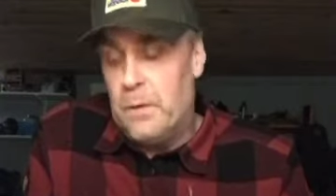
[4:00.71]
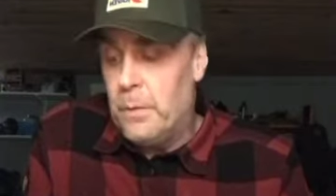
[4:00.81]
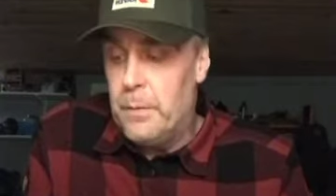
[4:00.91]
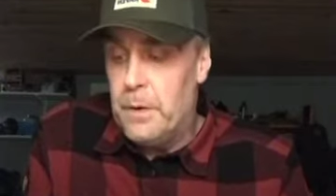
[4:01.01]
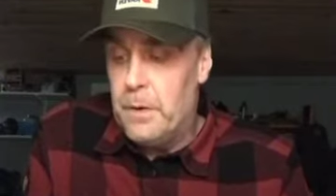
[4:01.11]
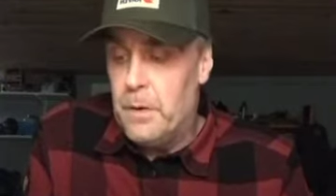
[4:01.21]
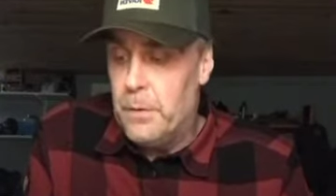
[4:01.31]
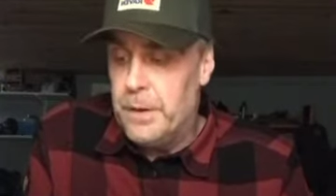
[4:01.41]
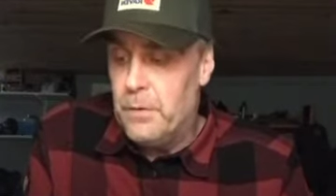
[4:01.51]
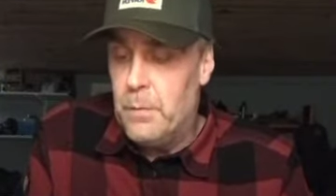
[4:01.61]
that we were
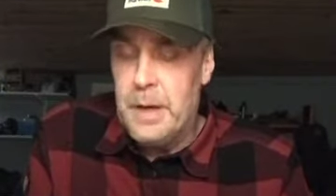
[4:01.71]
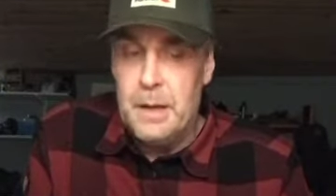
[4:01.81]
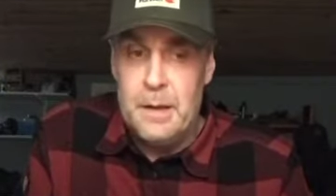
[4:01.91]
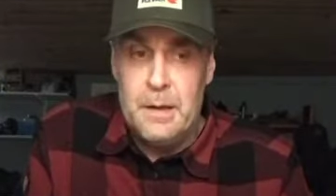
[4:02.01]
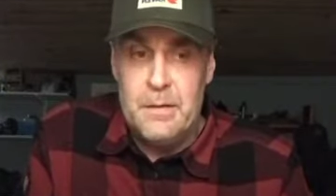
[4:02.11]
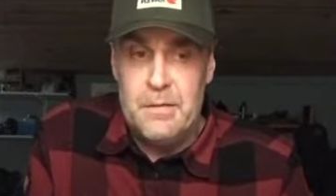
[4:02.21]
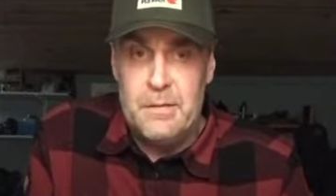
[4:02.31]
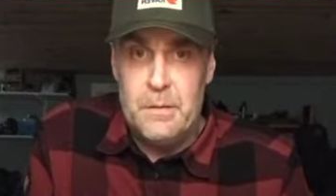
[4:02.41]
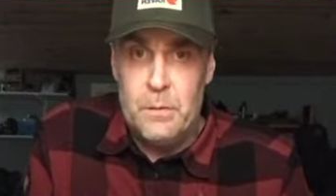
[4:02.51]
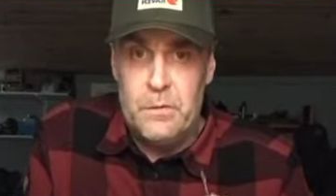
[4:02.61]
going to make in
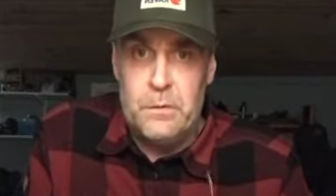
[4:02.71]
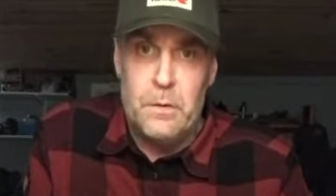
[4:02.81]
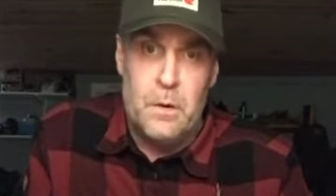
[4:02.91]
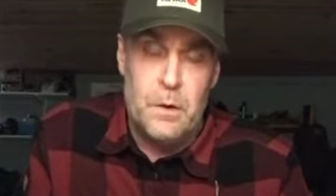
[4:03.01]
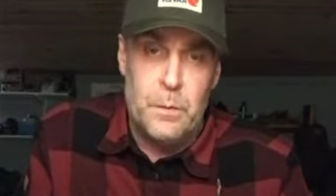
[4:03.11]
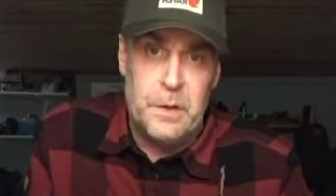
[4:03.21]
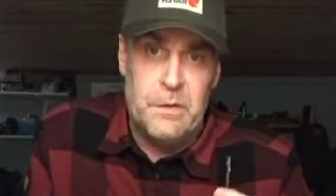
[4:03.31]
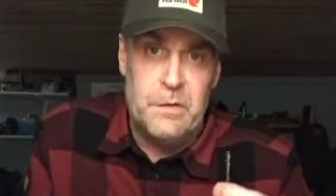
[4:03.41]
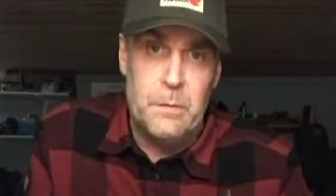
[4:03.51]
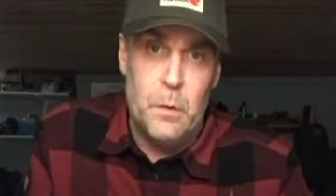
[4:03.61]
this, you start with a
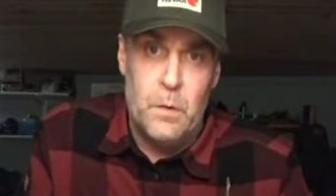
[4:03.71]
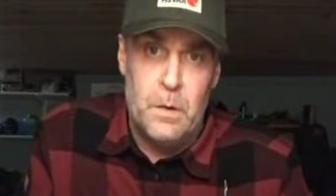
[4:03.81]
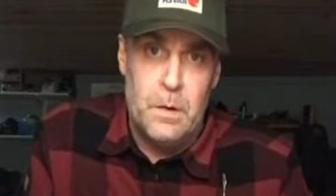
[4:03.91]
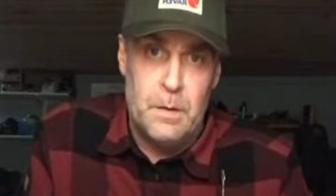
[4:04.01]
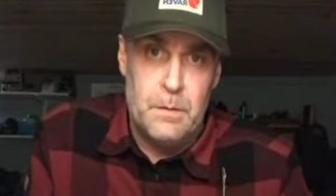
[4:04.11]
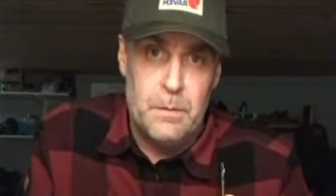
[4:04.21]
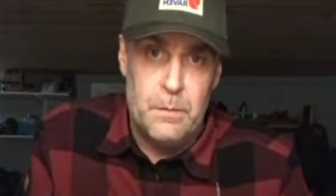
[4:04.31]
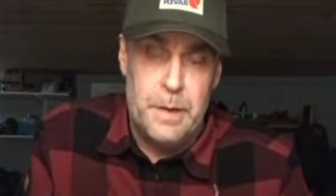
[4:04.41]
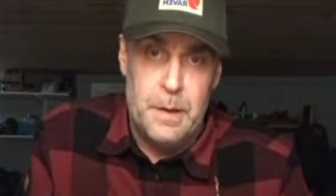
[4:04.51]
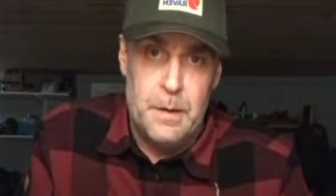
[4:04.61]
small
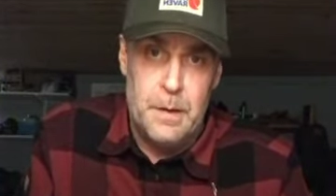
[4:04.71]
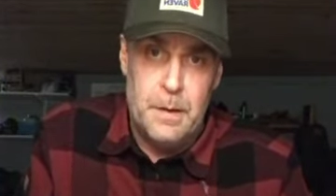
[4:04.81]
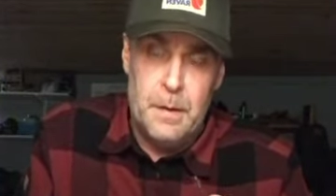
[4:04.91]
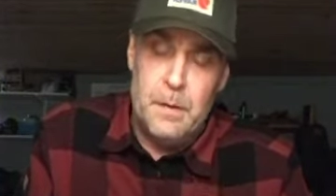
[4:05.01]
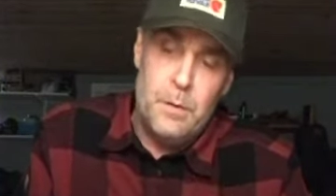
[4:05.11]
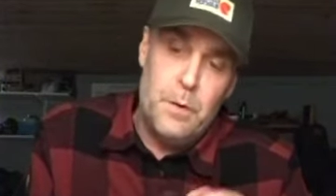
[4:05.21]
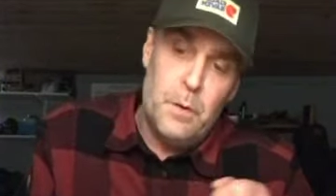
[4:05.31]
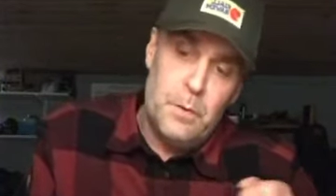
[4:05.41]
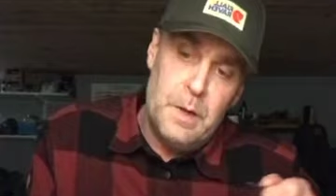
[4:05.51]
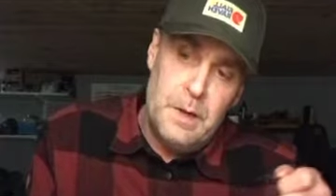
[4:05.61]
drill. You
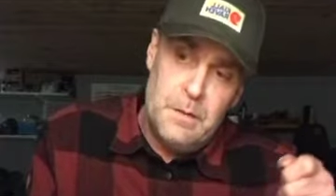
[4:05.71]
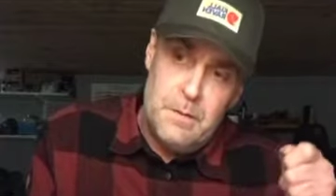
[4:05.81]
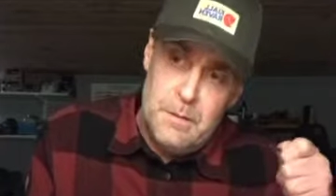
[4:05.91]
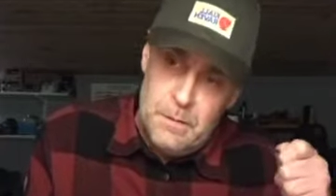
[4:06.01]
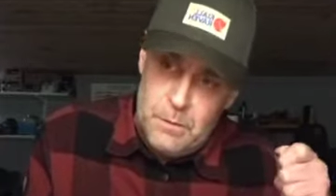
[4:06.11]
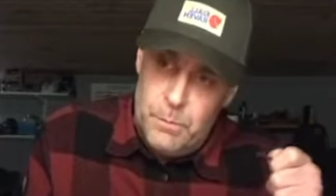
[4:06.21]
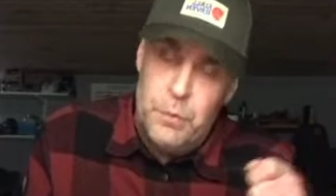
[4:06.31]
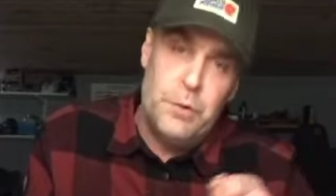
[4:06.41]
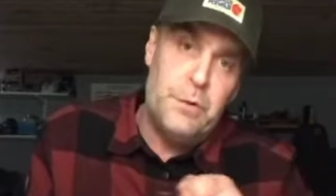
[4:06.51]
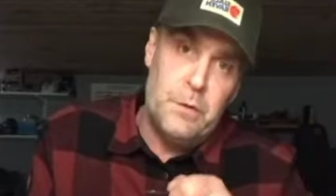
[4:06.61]
don't need to
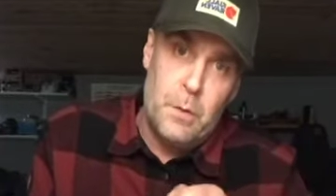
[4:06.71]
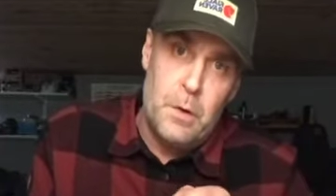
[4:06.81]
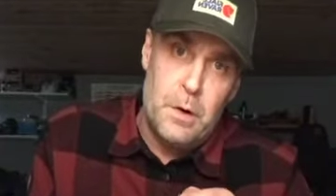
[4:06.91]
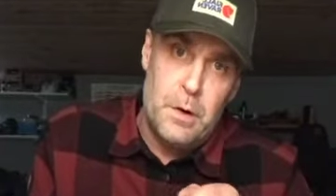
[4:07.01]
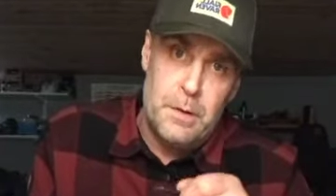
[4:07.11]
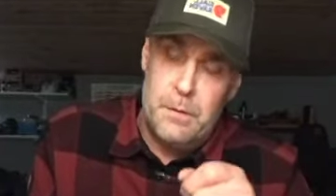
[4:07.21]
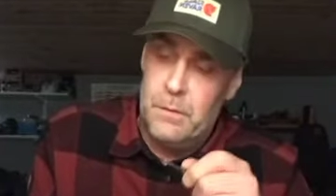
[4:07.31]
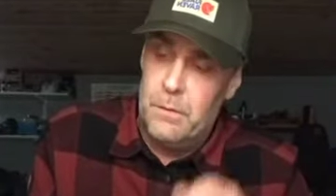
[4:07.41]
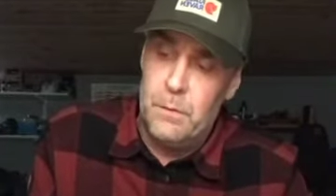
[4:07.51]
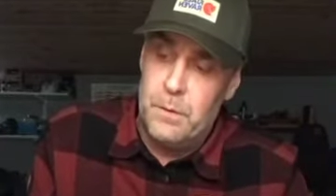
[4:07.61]
push so hard
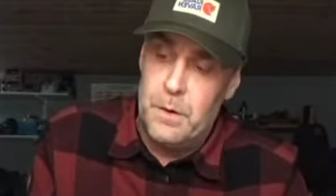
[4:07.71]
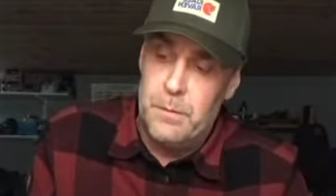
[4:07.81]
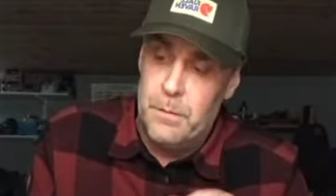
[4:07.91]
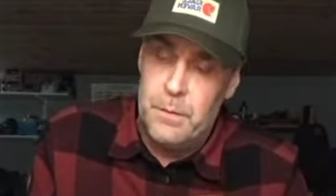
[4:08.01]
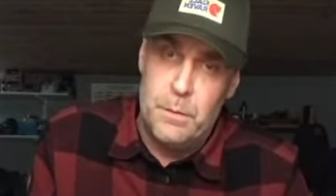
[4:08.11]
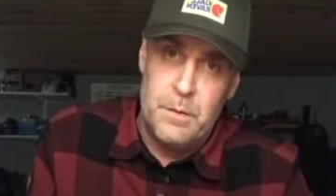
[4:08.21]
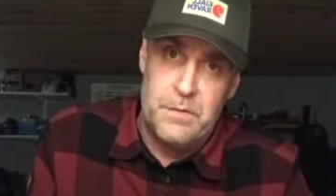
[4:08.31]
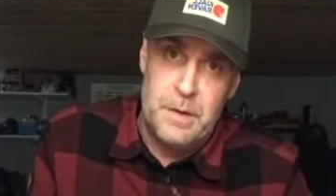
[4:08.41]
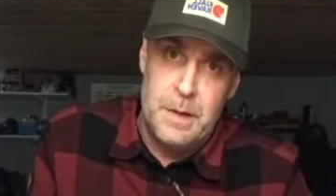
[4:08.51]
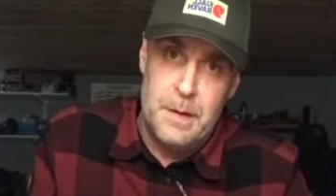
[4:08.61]
to come through the
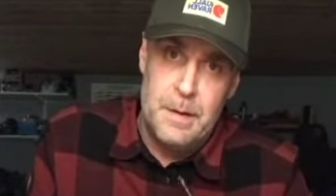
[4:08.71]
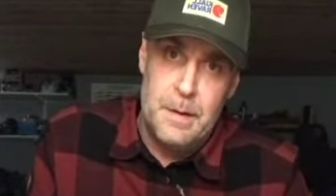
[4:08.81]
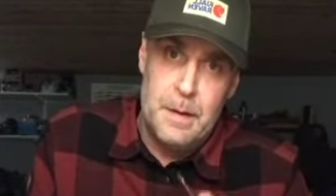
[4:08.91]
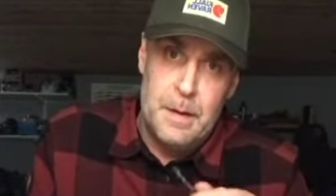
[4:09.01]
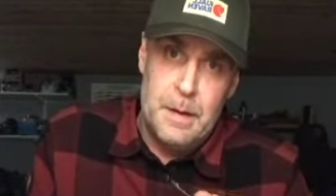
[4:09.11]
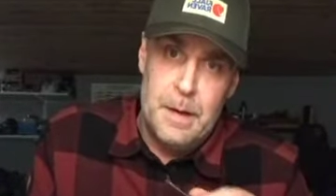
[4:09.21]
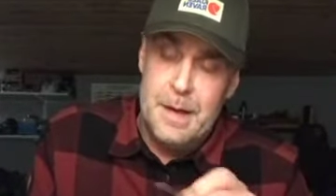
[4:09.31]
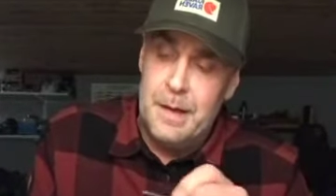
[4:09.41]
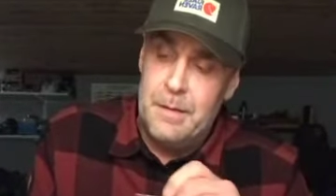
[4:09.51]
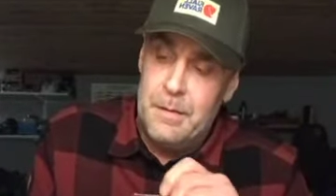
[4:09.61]
steel,
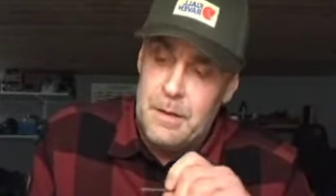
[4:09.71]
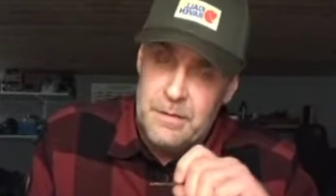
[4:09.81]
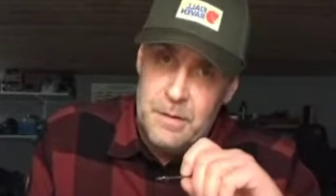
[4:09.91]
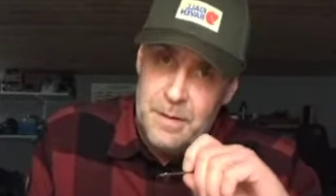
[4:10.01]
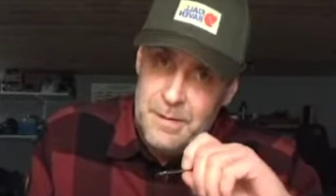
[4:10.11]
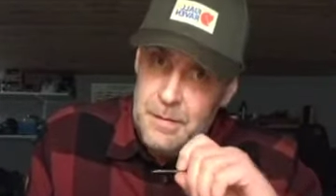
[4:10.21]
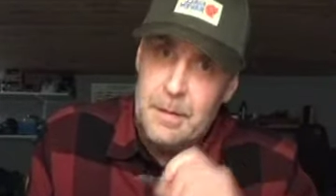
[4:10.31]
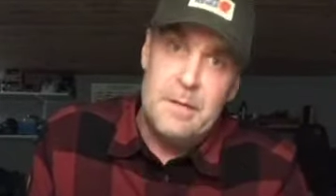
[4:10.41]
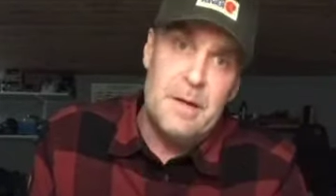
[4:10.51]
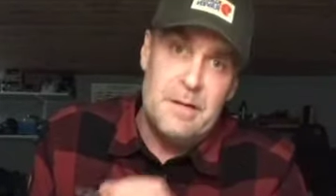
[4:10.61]
and it doesn't,
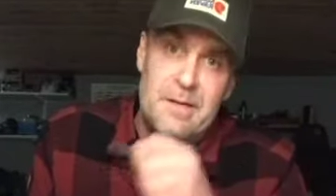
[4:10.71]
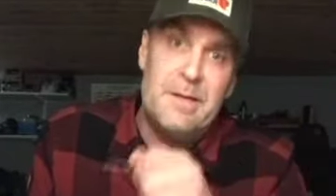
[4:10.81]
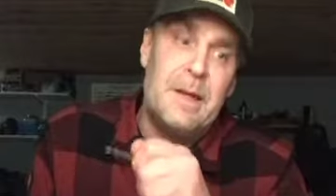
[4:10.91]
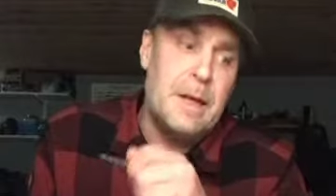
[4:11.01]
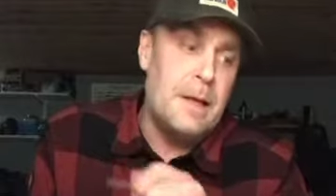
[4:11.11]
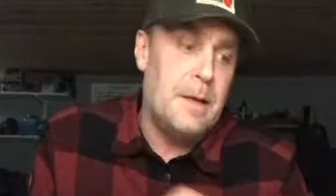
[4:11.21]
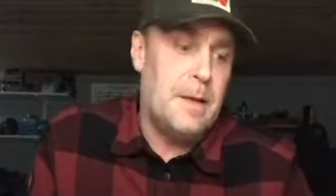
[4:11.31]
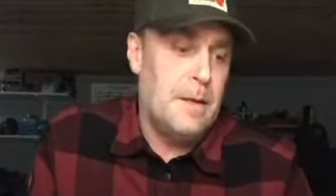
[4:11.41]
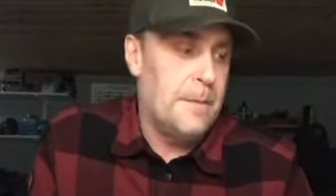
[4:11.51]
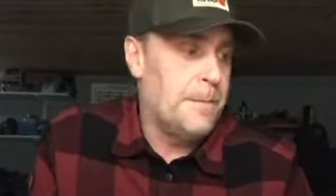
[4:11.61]
let's say, stick.